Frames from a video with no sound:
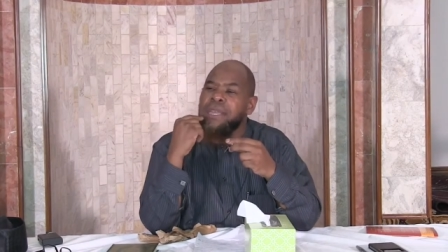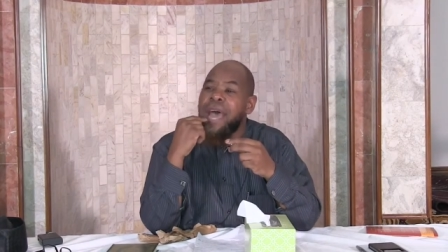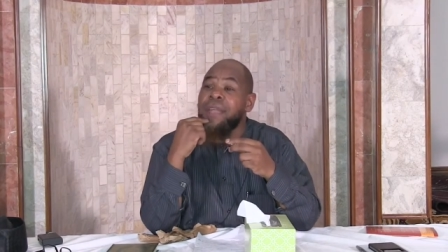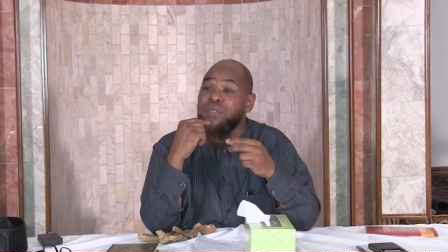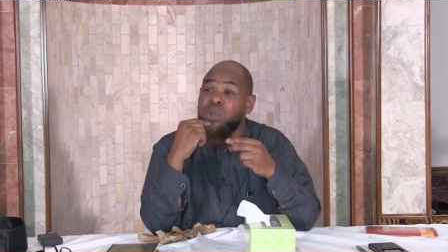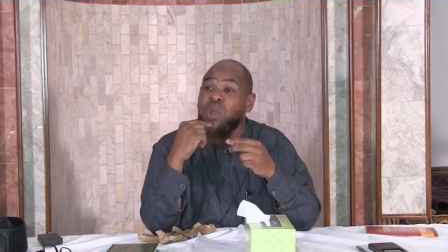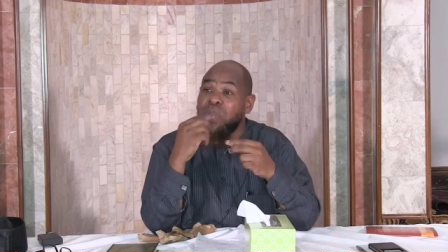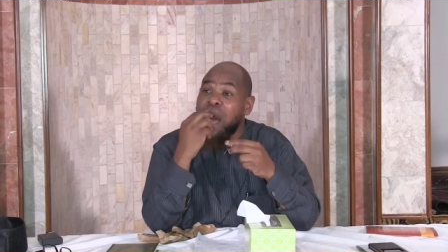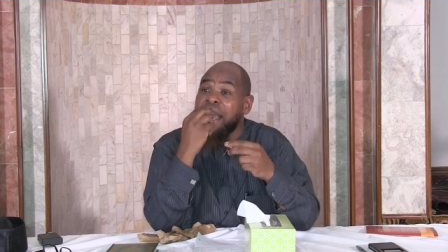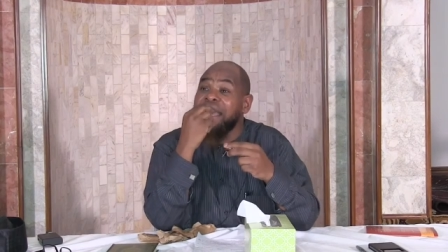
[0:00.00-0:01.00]
Ya
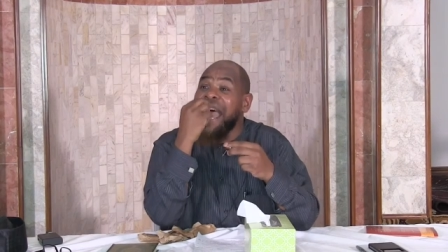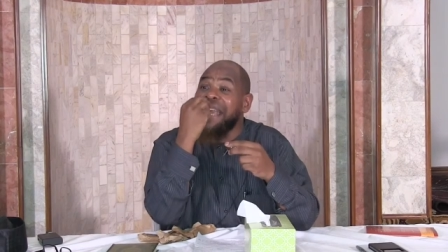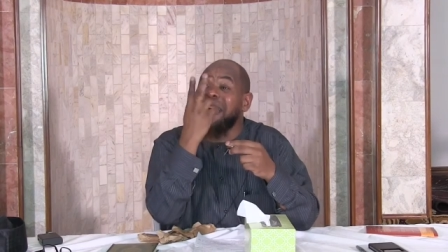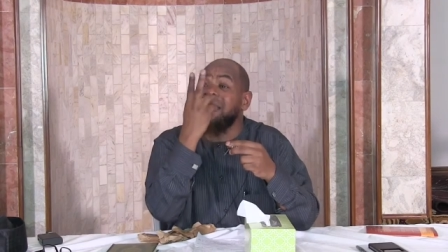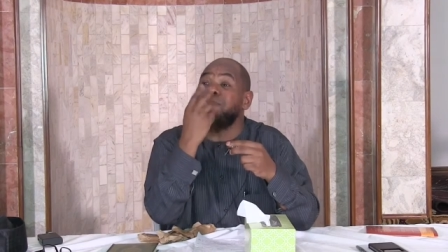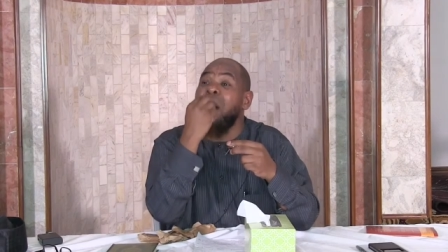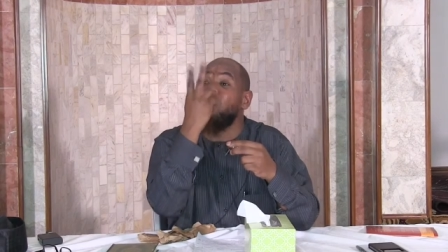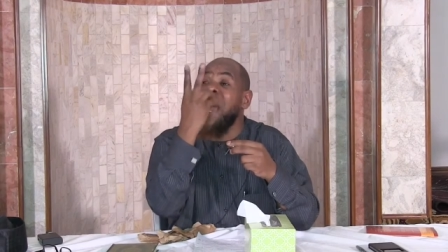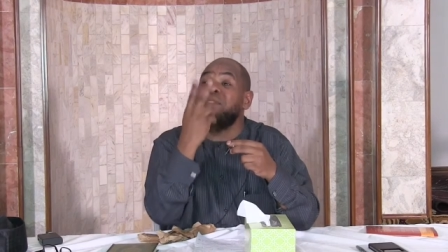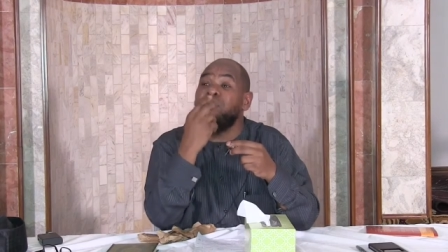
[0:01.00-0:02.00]
Rasulullah, can I kiss my
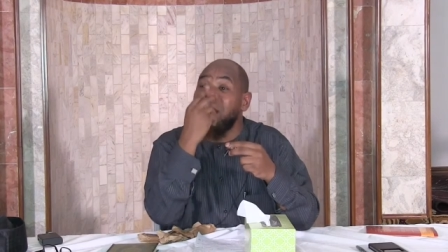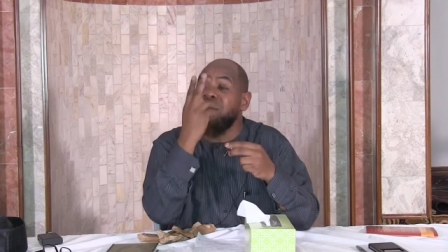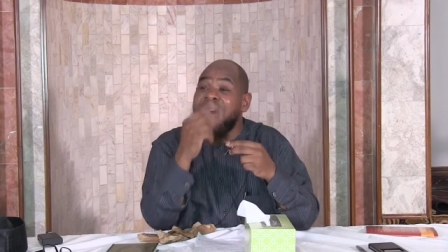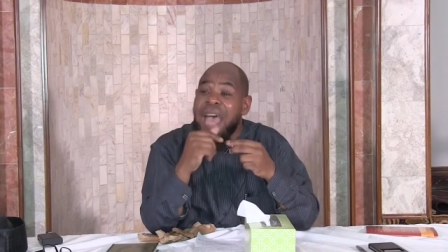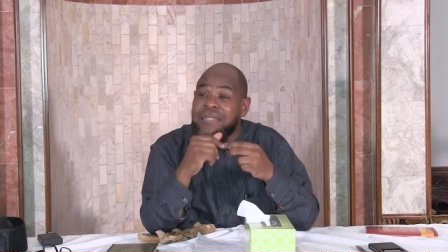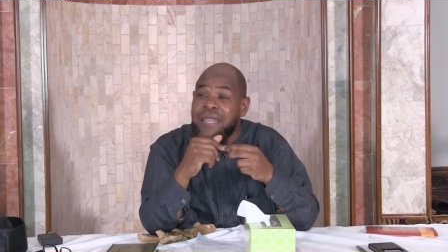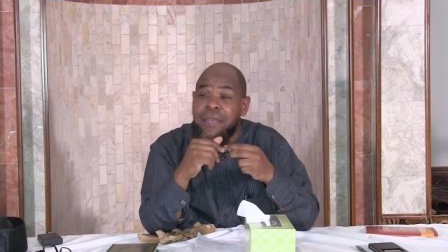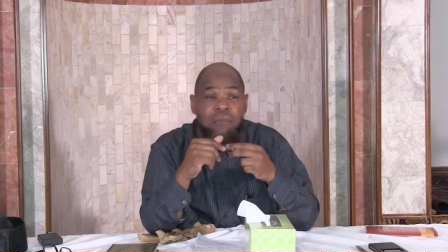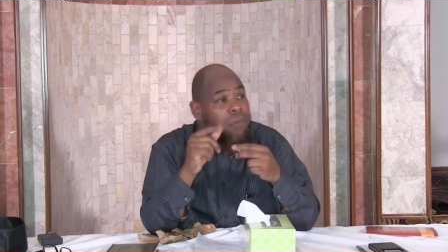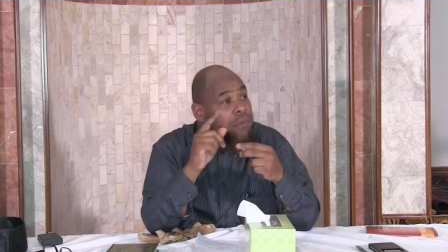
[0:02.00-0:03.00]
wife when I'm
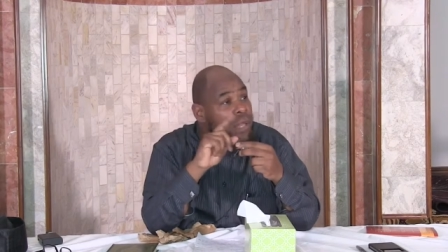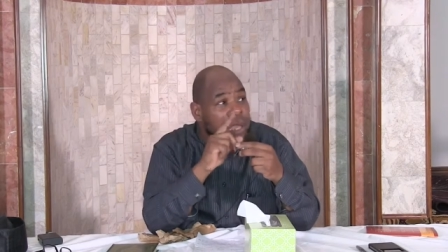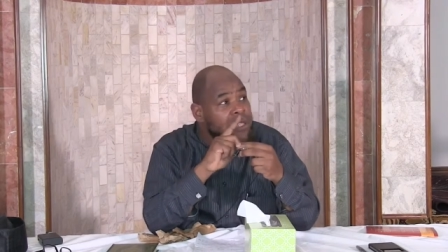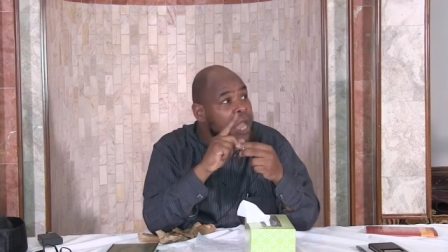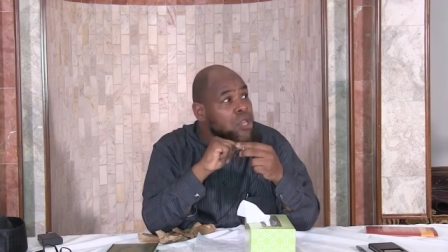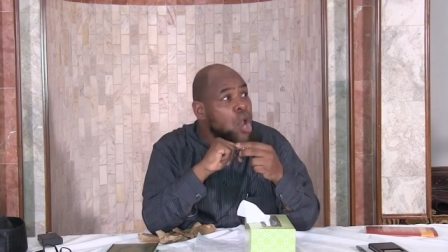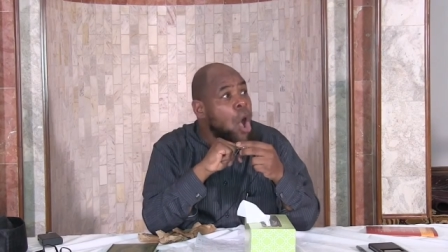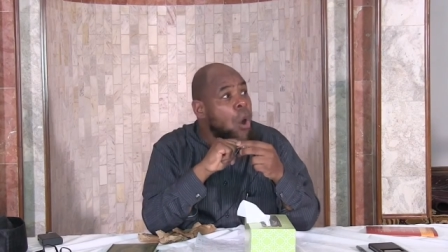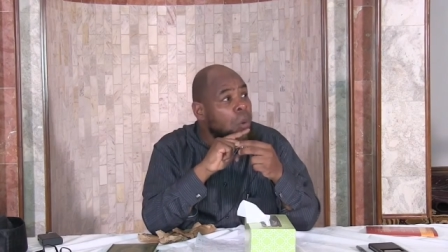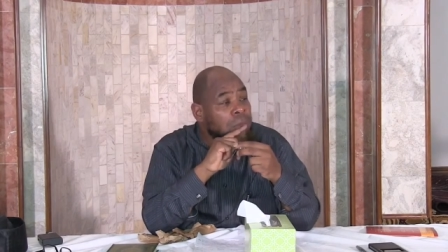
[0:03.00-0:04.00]
fasting? He said,
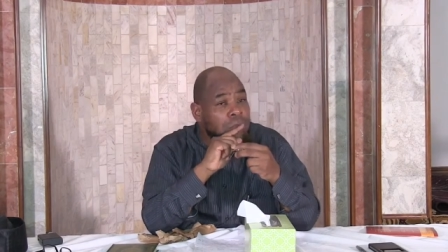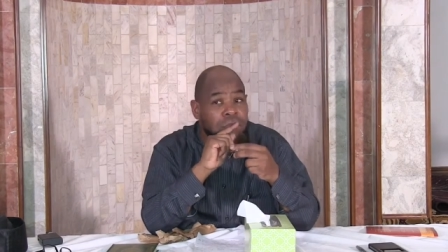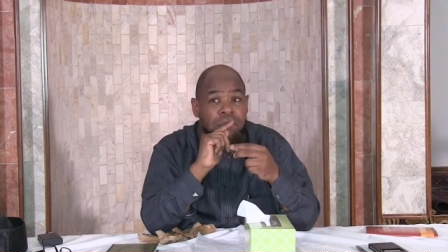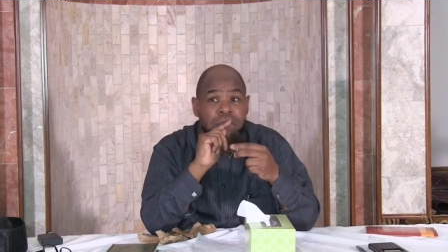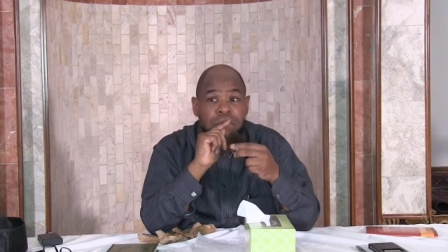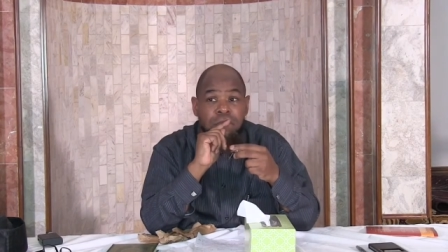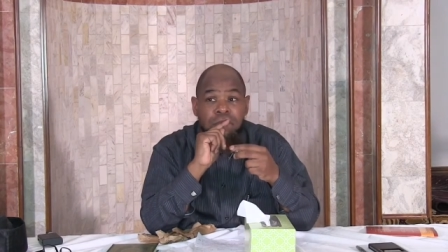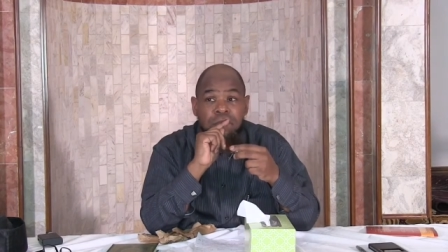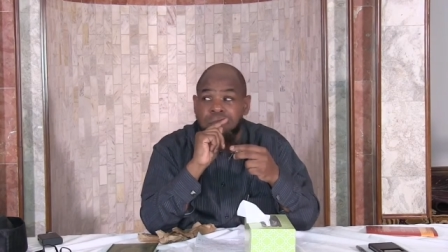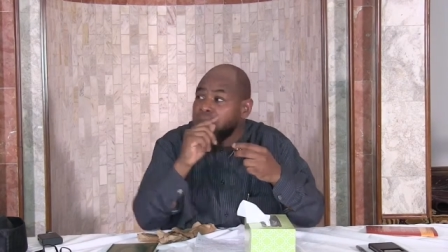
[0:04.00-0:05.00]
no.
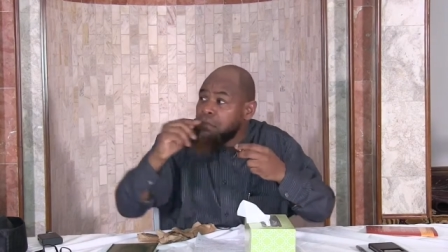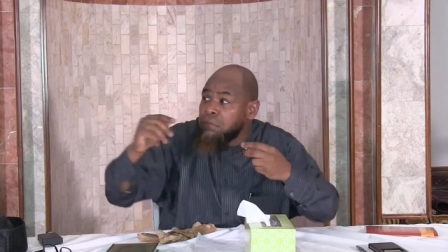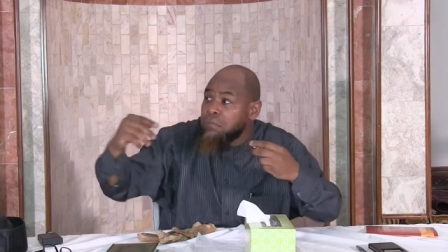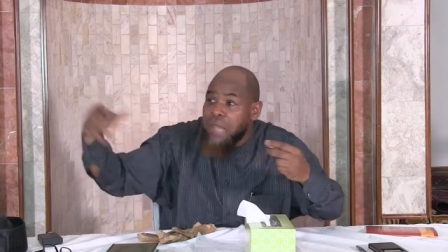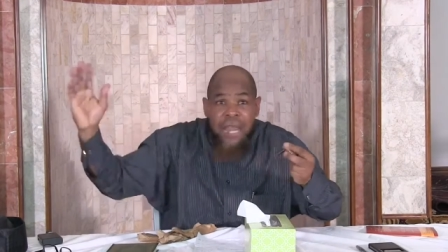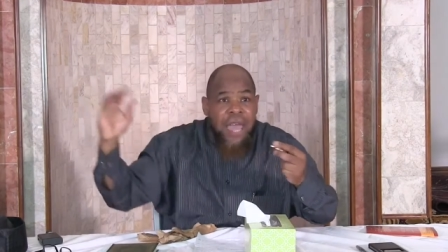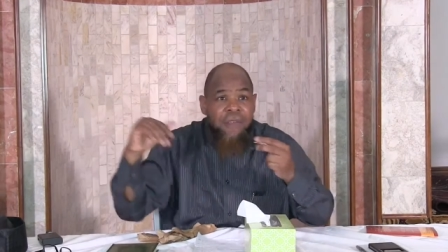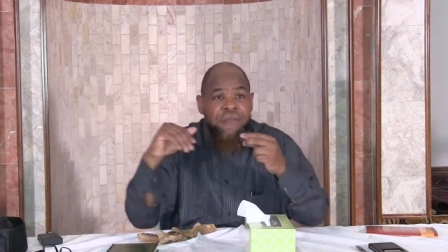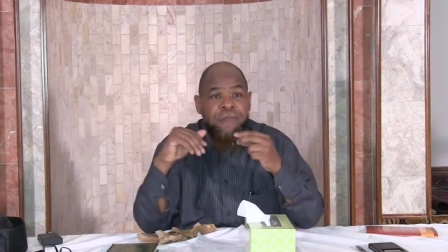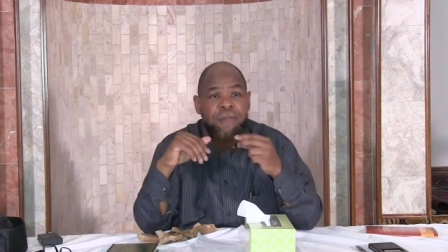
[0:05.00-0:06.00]
They
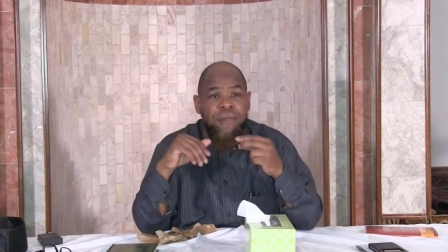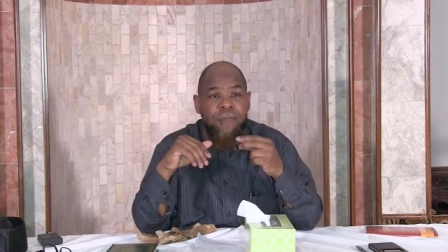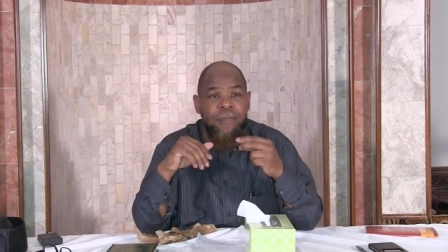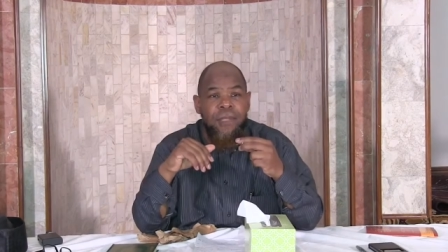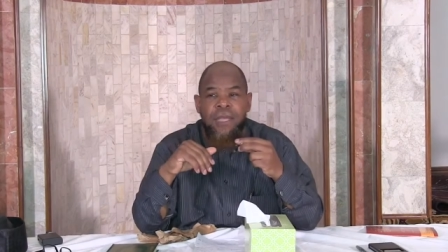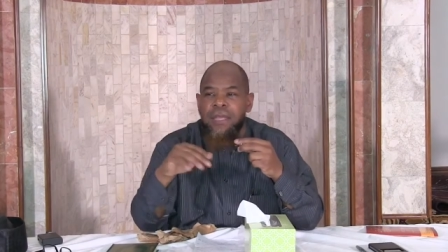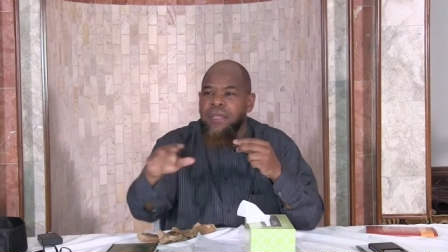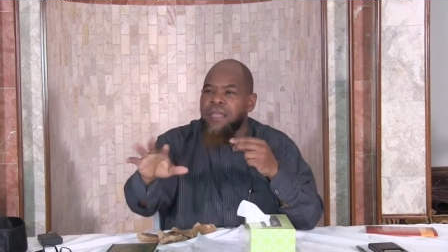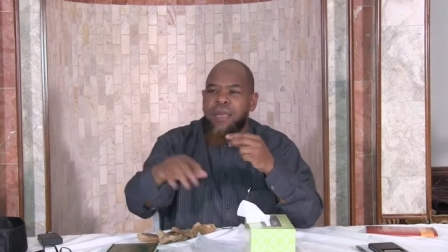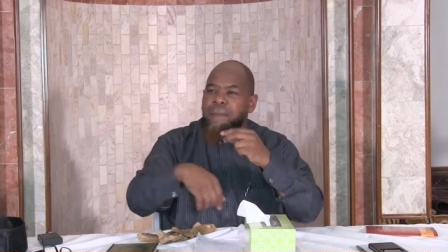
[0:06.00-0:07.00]
left.
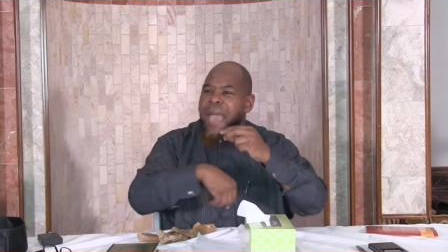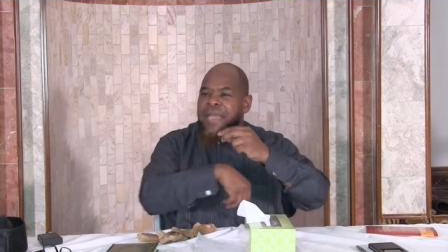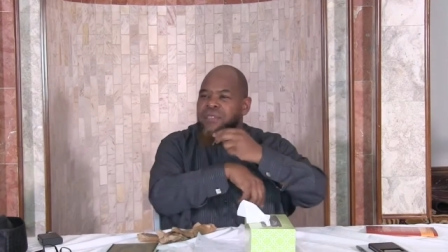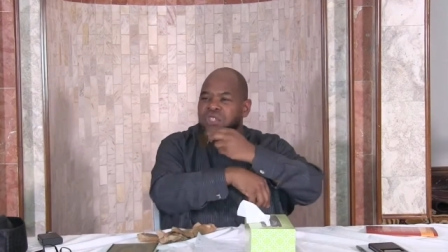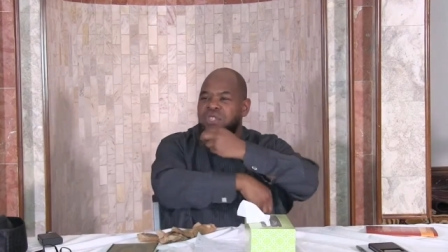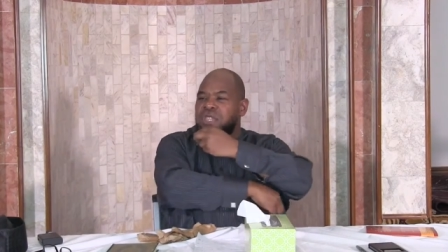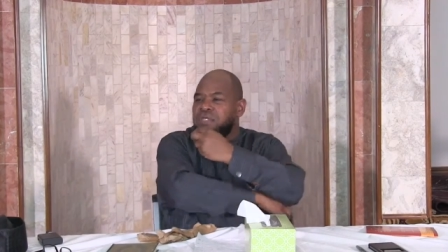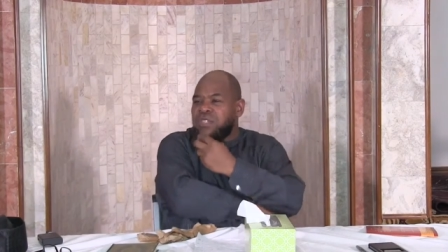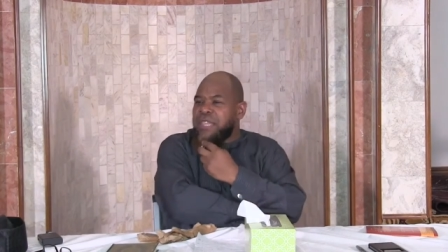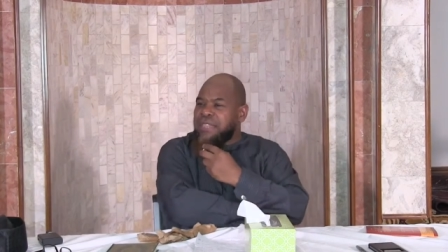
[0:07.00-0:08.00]
The companions just
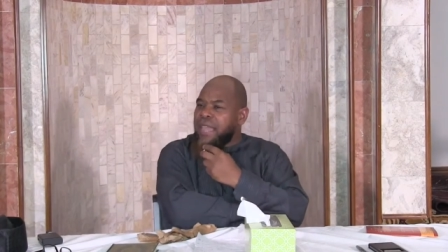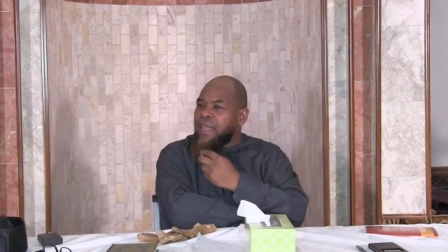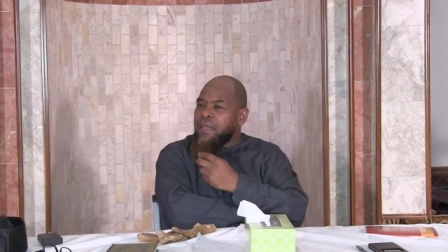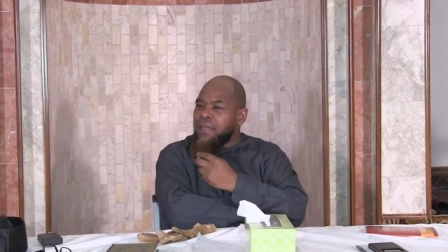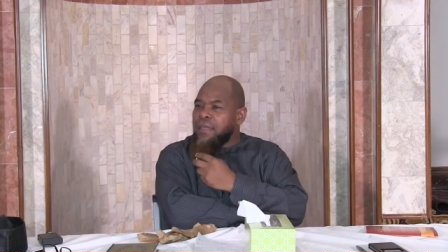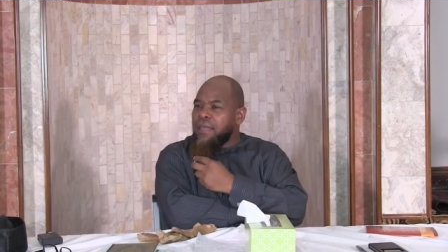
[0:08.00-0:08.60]
didn't sit there.